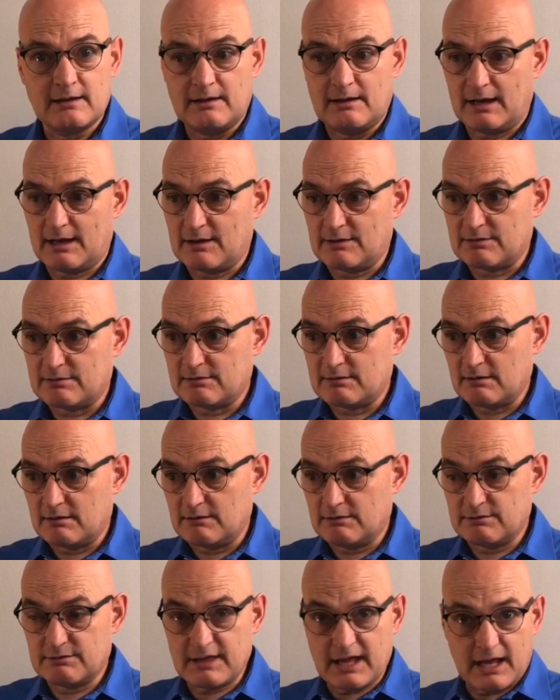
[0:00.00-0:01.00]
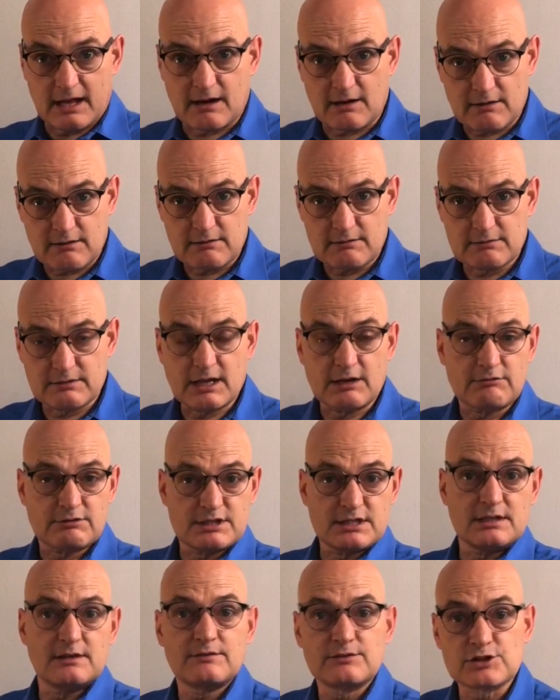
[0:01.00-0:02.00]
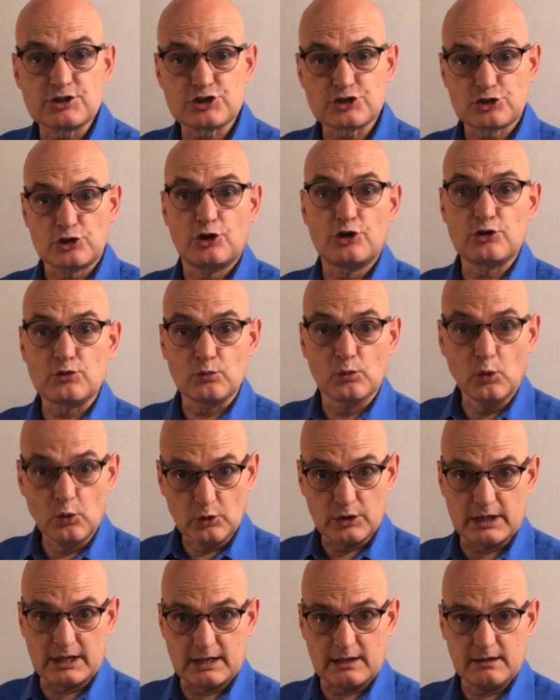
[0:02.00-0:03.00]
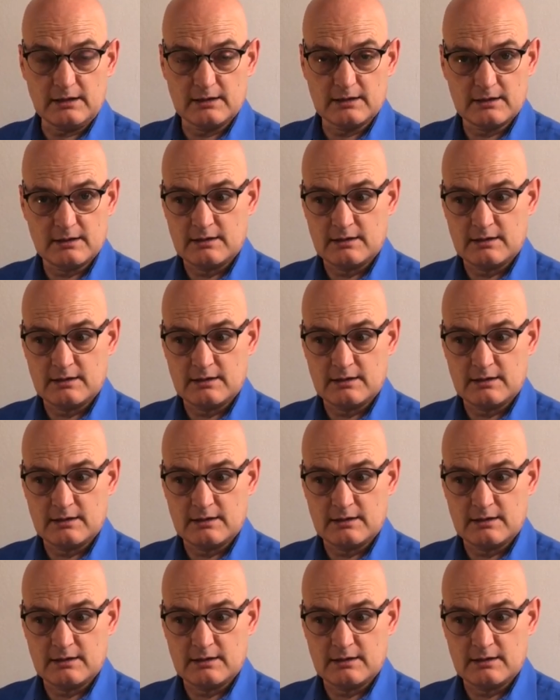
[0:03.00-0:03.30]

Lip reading: and there they received a stern warning